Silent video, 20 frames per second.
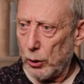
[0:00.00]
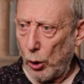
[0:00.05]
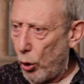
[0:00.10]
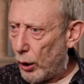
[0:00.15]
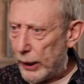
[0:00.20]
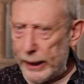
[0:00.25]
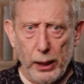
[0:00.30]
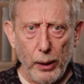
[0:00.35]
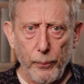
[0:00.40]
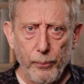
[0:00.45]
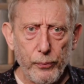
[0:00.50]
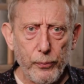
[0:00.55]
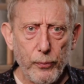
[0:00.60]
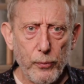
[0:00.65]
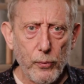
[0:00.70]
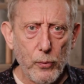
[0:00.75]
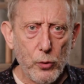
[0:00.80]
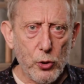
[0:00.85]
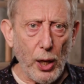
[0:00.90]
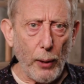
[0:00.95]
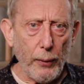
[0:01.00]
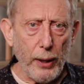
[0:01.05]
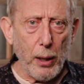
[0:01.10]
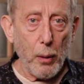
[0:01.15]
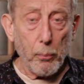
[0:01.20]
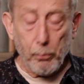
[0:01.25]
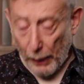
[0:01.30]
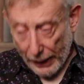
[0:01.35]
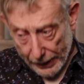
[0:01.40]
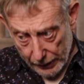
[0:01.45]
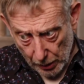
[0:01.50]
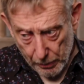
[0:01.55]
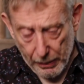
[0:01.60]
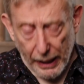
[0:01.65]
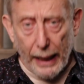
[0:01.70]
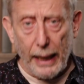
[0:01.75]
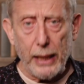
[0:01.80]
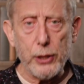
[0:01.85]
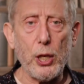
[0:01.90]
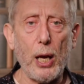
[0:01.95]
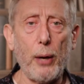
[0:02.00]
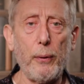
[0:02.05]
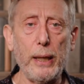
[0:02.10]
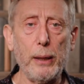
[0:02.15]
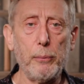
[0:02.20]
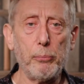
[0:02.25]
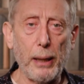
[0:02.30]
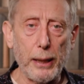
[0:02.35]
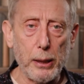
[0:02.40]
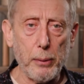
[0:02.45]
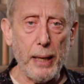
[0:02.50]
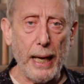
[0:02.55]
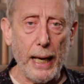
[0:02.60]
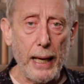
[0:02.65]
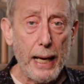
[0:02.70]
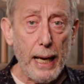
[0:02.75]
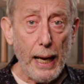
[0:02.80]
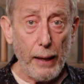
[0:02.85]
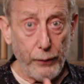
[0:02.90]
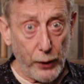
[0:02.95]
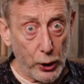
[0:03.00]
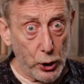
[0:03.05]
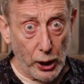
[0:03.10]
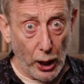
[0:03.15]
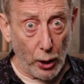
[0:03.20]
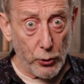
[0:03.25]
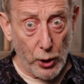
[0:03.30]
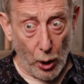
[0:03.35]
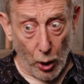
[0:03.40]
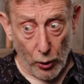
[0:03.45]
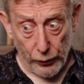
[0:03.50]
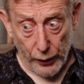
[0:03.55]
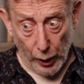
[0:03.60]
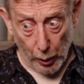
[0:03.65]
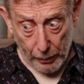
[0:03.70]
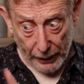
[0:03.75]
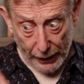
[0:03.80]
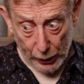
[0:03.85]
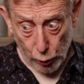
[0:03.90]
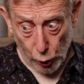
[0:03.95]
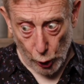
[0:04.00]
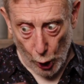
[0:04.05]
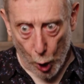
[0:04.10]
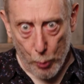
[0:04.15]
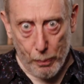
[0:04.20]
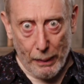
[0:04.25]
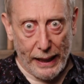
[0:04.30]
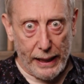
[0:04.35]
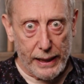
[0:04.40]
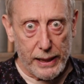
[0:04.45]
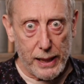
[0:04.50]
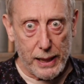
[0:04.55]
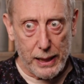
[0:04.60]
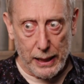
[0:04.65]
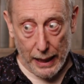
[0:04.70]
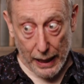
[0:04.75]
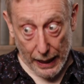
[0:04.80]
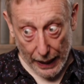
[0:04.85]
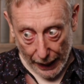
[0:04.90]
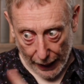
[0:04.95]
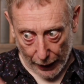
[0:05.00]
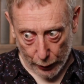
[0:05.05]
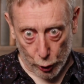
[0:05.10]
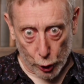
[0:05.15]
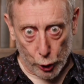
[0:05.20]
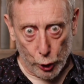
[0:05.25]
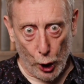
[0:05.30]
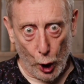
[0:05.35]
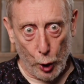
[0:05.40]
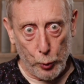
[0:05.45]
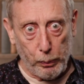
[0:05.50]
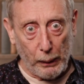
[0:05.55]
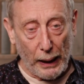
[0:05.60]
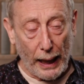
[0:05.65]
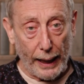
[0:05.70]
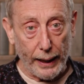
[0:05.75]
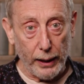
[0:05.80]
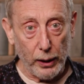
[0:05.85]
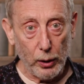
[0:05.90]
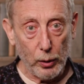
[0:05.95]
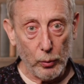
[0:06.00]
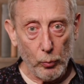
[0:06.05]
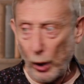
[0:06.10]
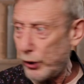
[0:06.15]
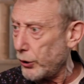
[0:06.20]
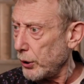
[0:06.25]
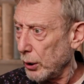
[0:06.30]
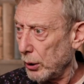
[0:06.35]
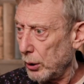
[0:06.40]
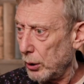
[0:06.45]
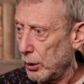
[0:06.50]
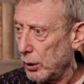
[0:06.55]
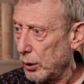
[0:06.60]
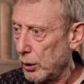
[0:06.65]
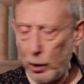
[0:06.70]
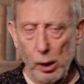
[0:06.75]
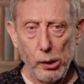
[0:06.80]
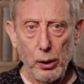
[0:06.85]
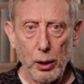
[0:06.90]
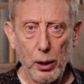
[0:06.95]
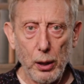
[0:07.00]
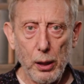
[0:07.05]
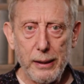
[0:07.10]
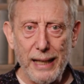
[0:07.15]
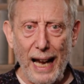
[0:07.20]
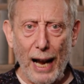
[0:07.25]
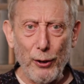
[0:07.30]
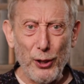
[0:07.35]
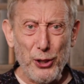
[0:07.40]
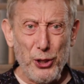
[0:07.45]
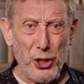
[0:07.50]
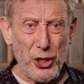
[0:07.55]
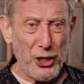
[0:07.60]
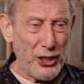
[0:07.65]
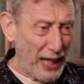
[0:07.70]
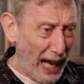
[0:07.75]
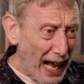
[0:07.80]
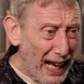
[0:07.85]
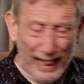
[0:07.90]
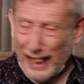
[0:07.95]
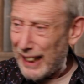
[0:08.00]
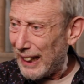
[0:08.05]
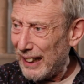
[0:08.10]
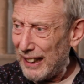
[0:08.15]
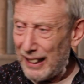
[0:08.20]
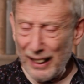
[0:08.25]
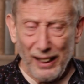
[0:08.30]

Lloyd? Zoe? Bring them here, Zoe. Bring them here. If this goes on, there'll be no beans and no play. What? Darren's stuck?